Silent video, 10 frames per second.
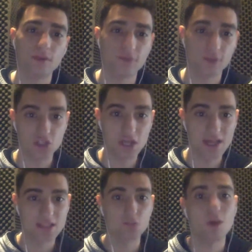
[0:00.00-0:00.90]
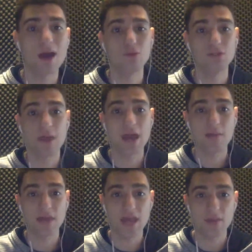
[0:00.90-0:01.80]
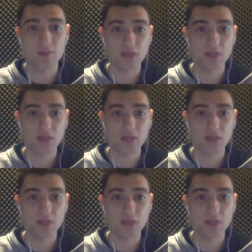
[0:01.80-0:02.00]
for the Jets and why was Miami able to